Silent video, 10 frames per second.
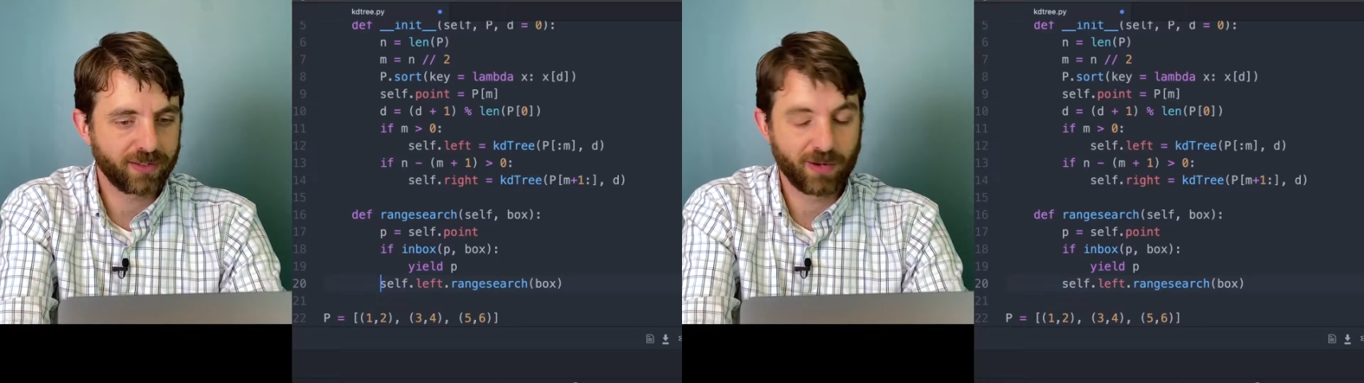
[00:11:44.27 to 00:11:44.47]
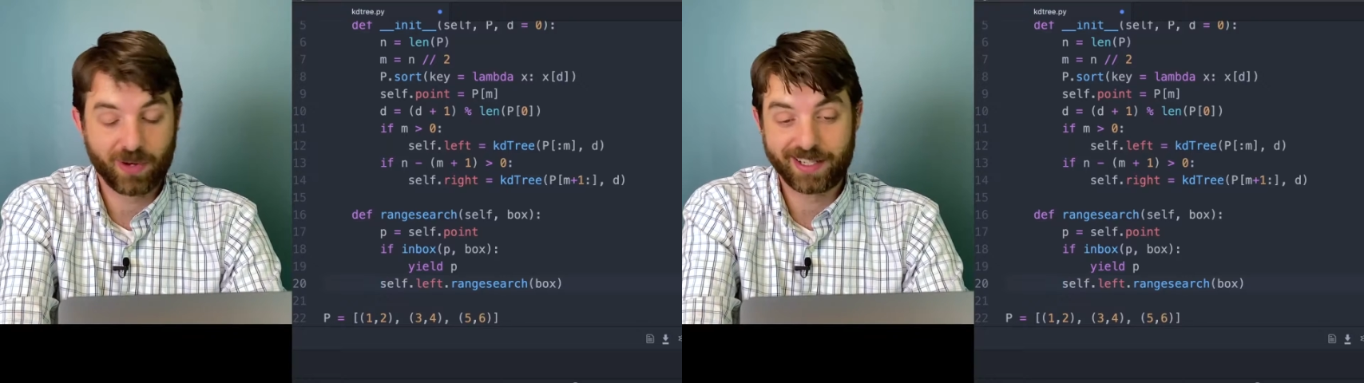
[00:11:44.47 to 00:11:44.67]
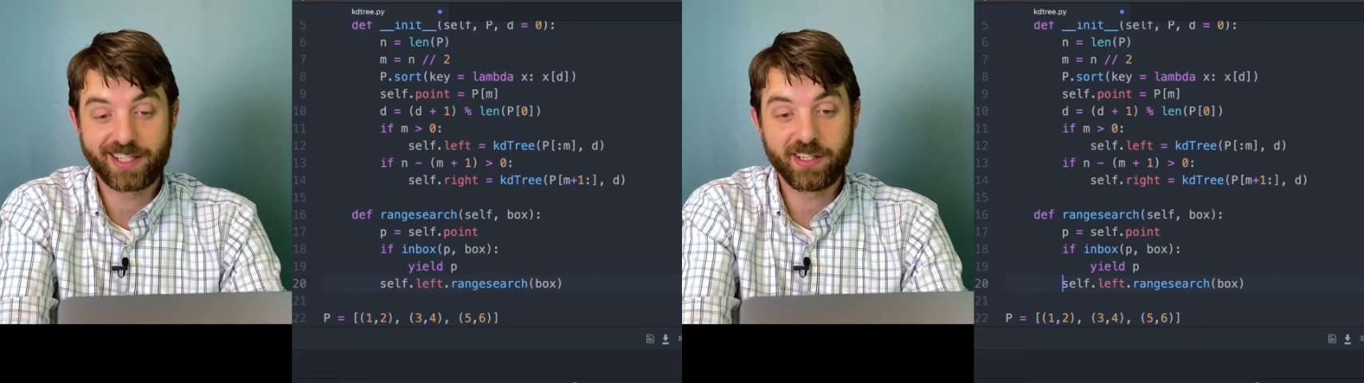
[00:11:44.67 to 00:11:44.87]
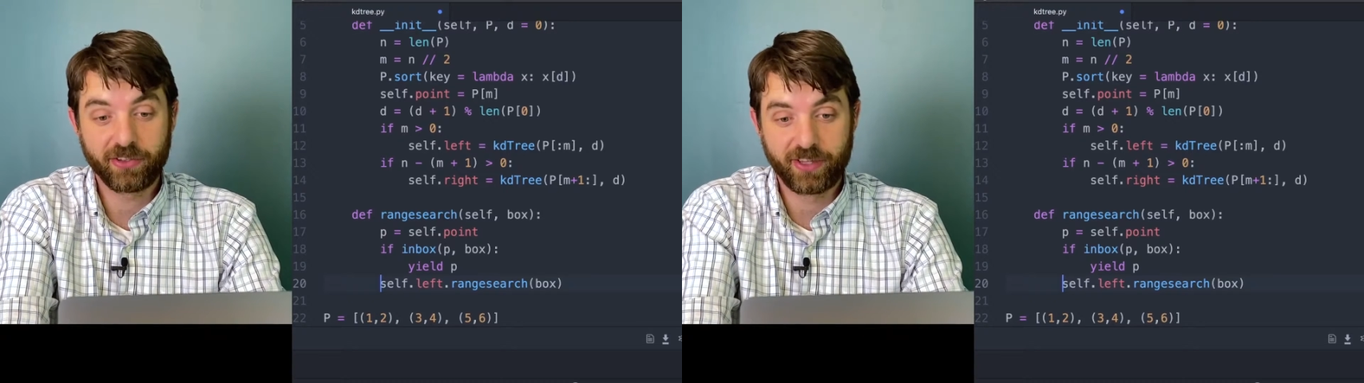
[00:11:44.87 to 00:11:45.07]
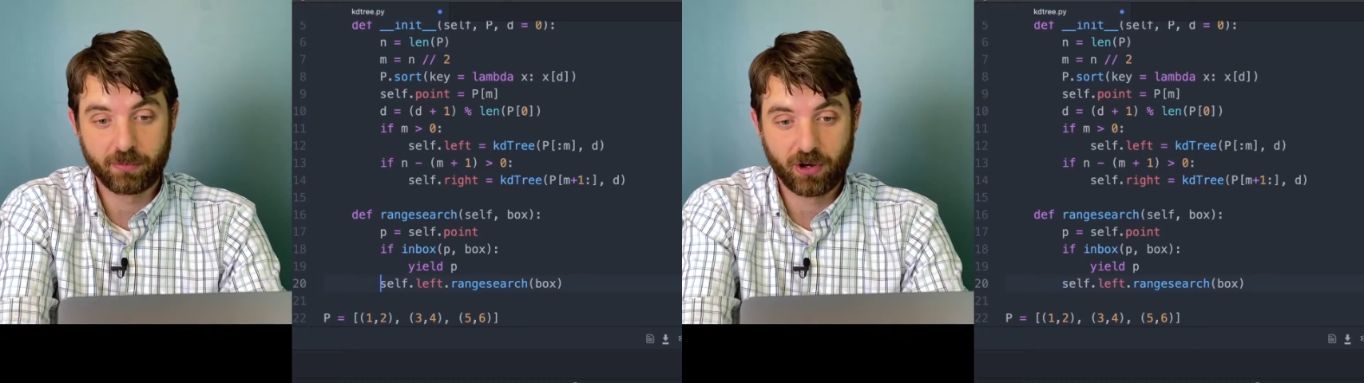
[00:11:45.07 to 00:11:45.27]
I want to
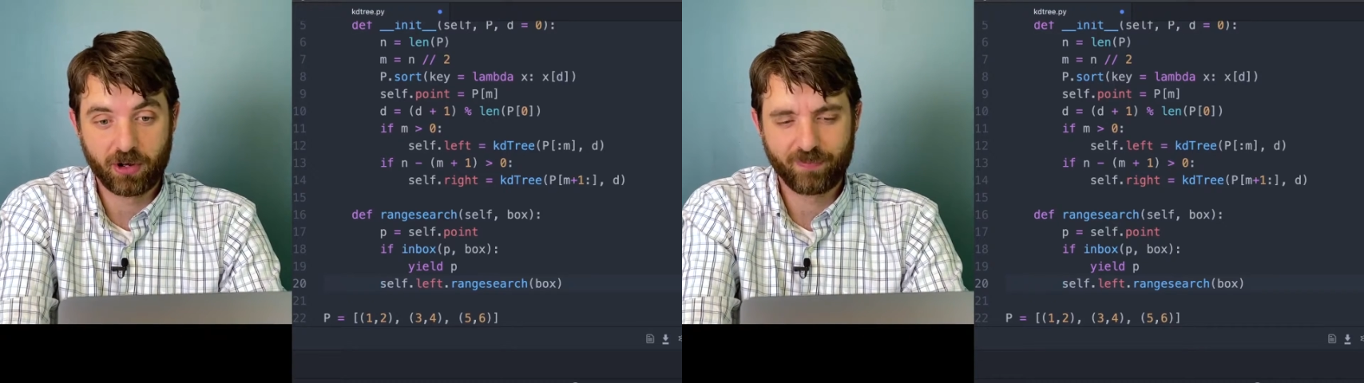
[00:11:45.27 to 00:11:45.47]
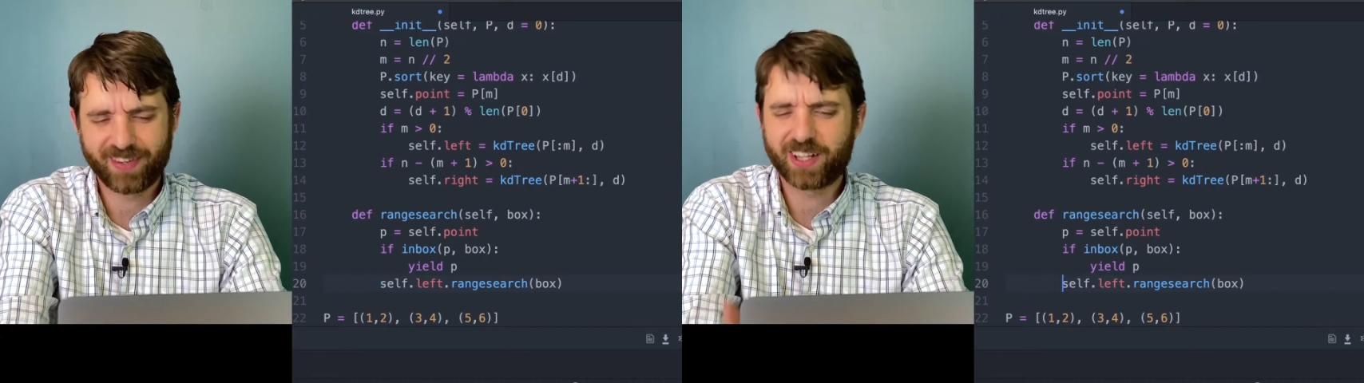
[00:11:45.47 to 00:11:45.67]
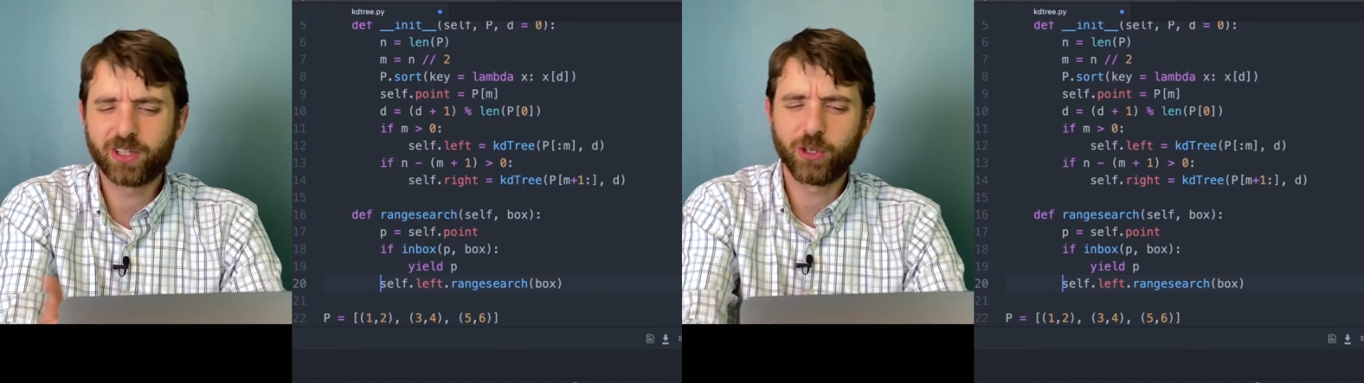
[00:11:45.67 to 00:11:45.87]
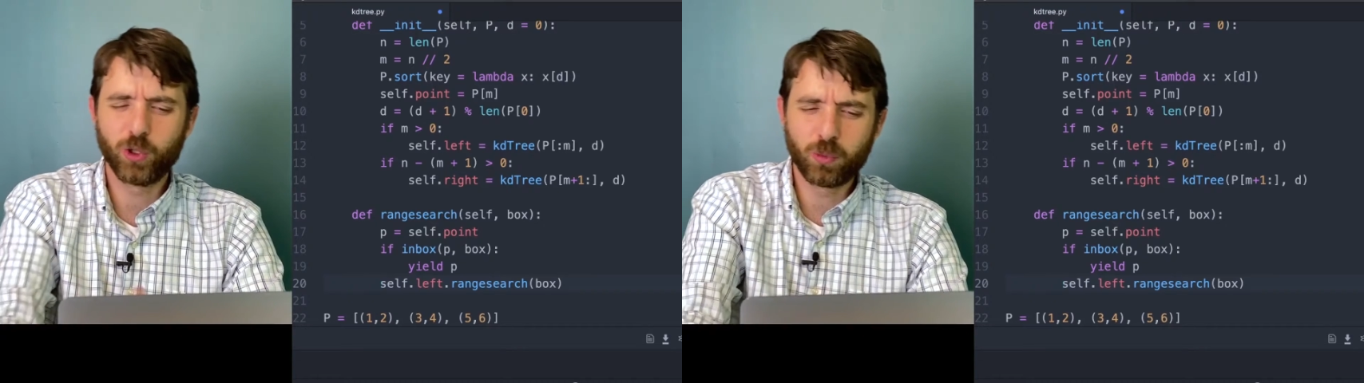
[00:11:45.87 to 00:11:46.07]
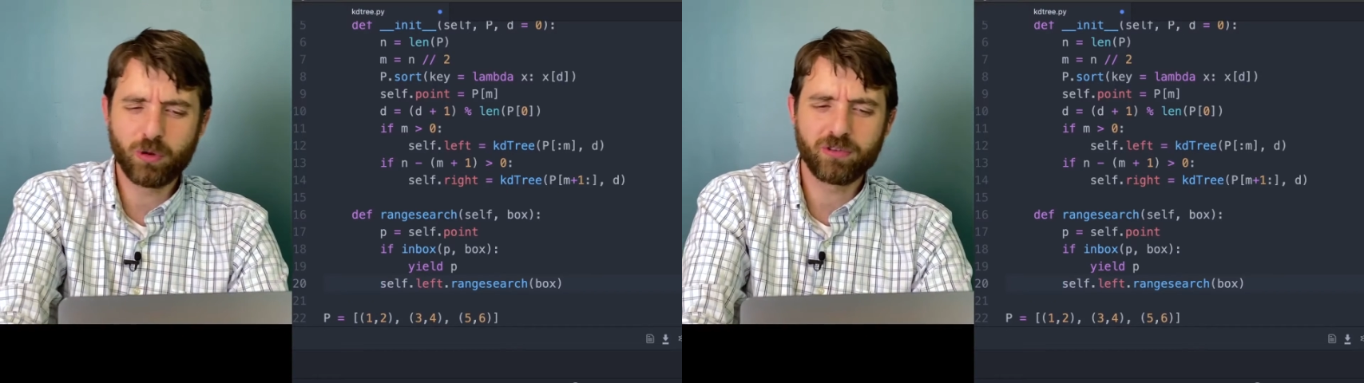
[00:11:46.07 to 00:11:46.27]
yield them all. I could
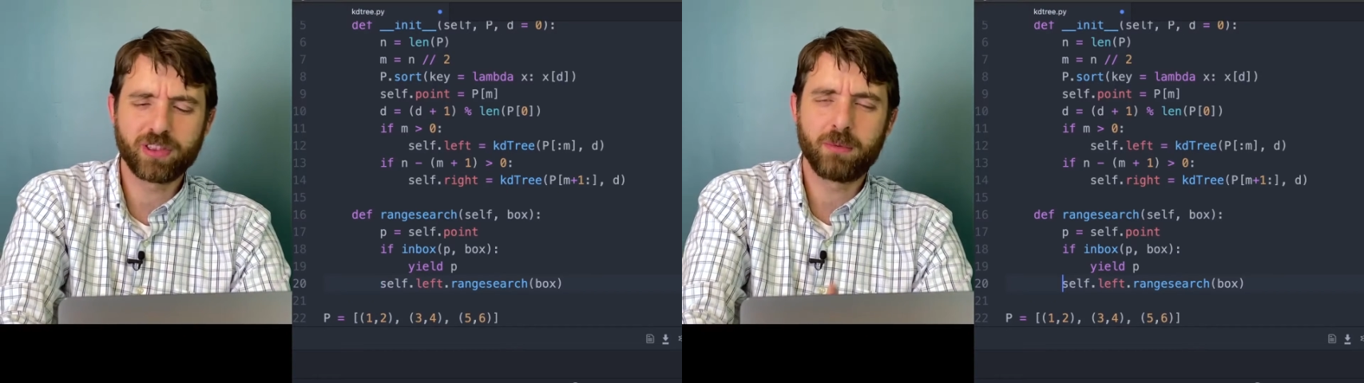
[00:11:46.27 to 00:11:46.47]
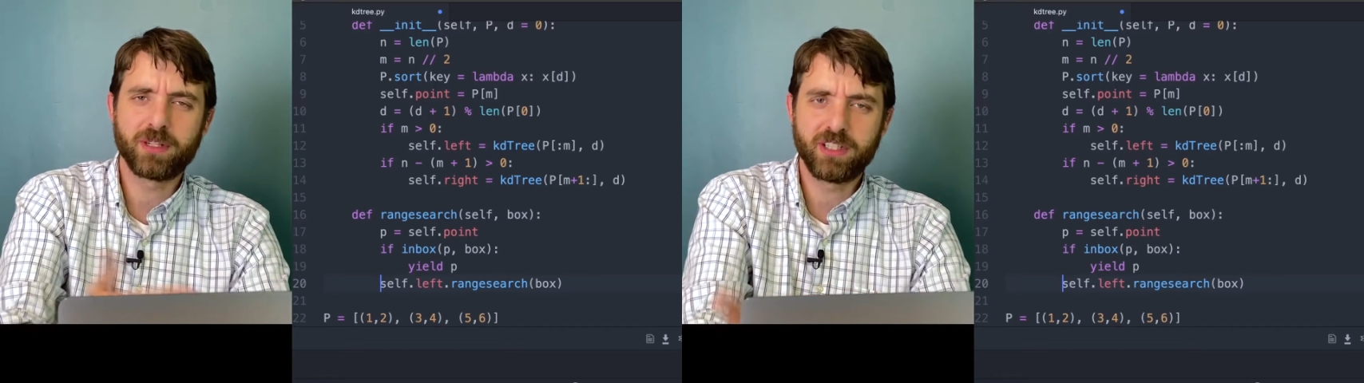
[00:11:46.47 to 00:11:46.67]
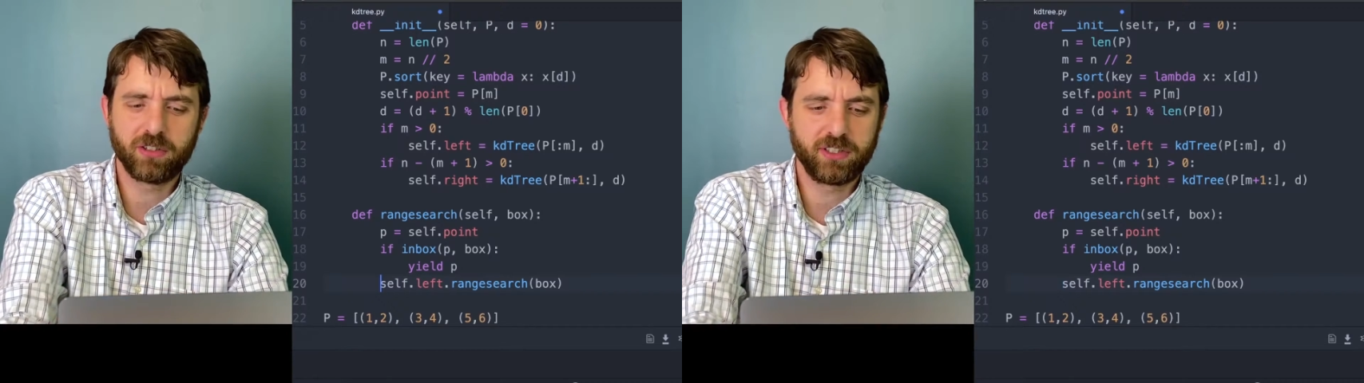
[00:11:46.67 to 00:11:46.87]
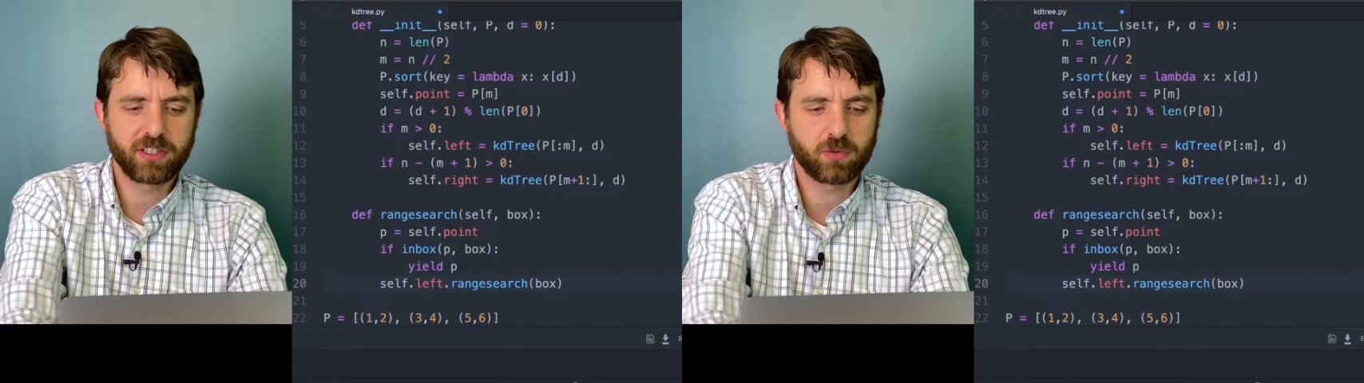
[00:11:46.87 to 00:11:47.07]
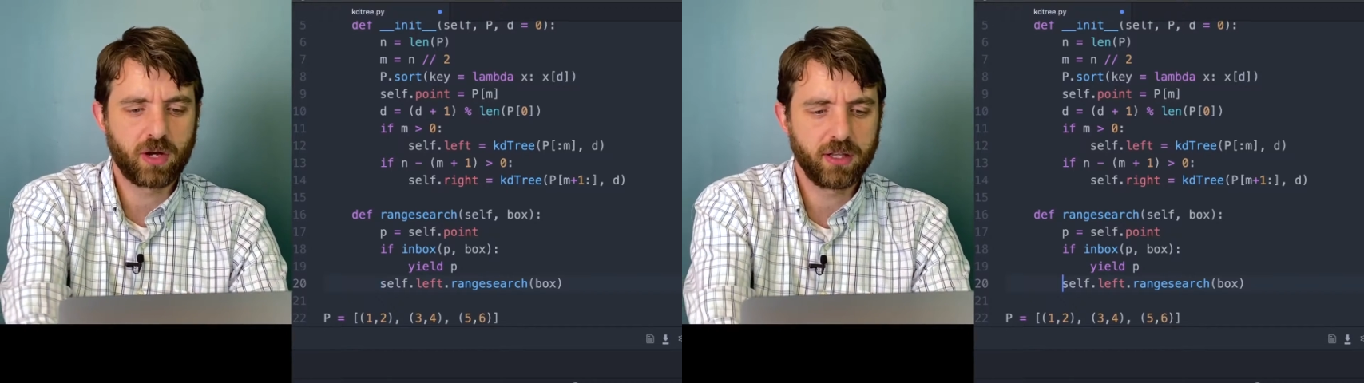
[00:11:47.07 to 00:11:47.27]
loop over them and yield
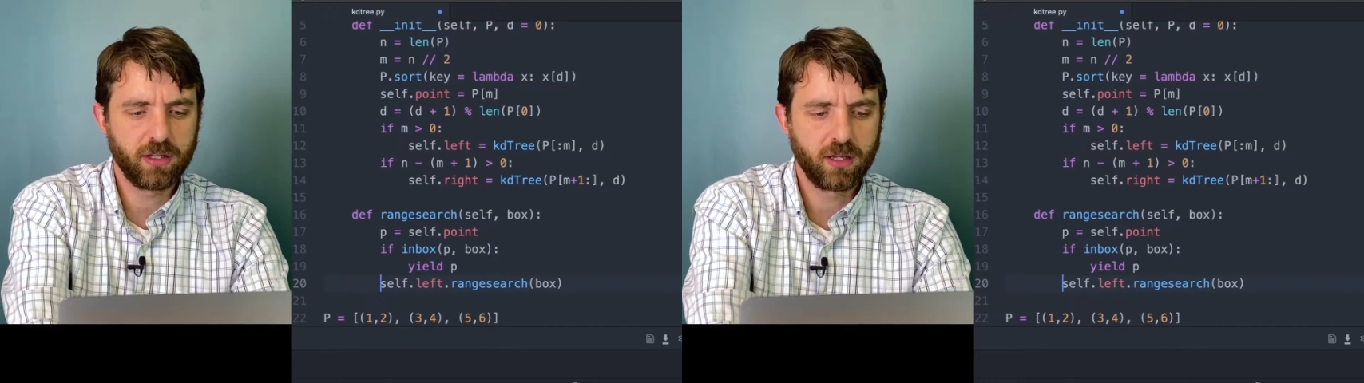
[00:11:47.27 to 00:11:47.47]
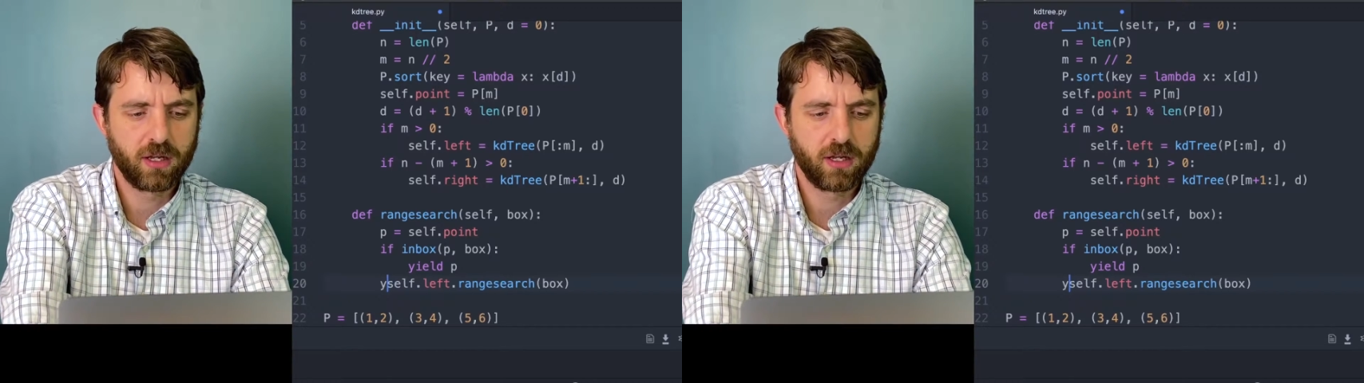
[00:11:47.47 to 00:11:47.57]
each one,